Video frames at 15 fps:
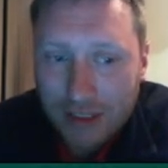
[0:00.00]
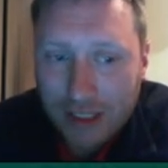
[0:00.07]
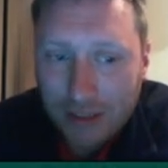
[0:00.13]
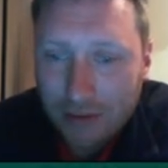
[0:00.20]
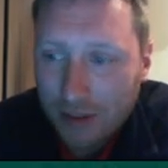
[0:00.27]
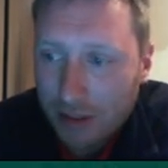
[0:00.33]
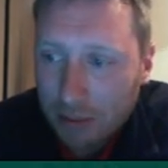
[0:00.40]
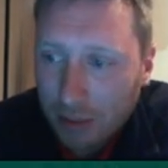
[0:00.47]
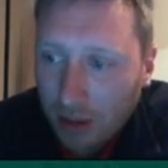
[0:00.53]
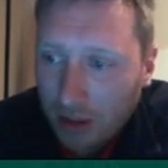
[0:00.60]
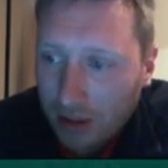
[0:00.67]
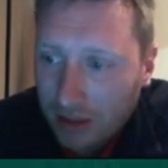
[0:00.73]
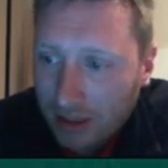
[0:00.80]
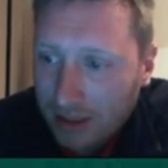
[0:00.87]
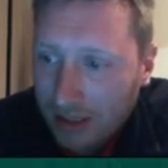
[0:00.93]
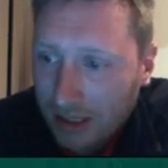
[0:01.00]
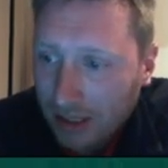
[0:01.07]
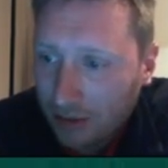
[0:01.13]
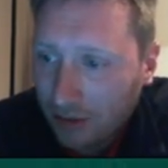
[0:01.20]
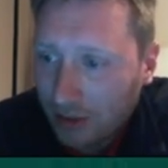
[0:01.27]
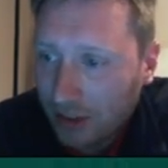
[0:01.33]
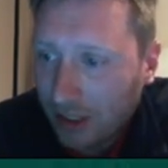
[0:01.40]
Dave Azzopardi sitting
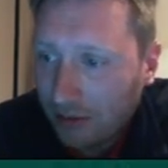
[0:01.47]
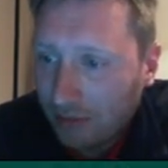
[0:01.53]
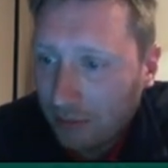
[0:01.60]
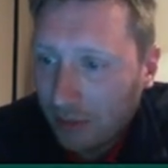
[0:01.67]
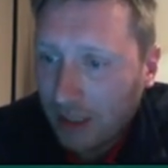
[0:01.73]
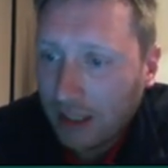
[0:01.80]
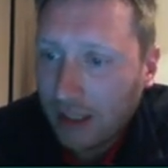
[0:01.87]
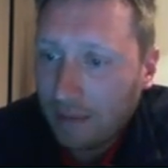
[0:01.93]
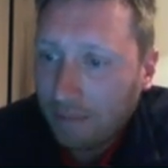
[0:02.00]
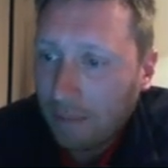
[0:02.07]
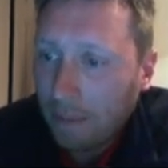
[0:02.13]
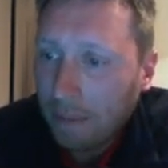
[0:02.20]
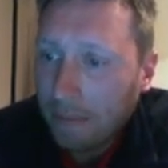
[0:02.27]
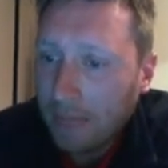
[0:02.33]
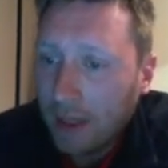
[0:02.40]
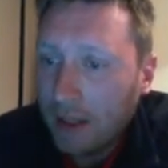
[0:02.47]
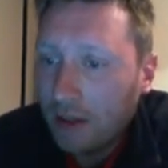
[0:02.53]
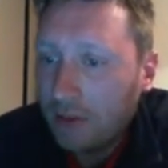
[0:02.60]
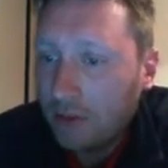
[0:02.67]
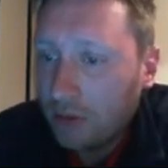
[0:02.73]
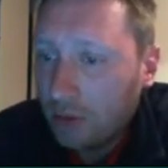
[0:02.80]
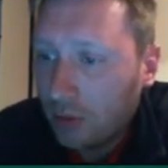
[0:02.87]
there on 7 million.
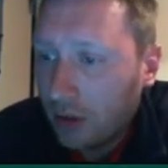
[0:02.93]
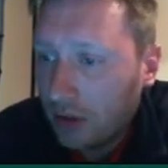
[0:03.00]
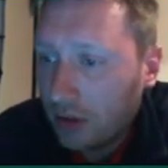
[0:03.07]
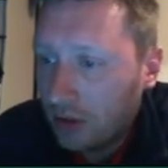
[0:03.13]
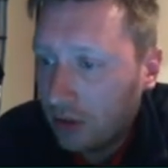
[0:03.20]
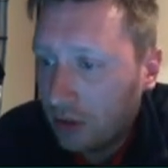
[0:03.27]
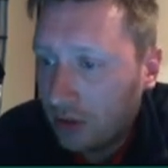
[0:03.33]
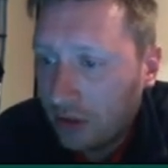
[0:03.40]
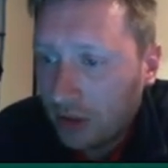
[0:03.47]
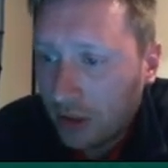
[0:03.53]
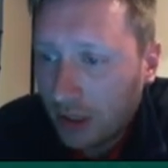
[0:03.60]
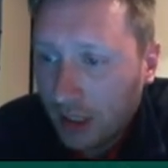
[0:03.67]
Quite good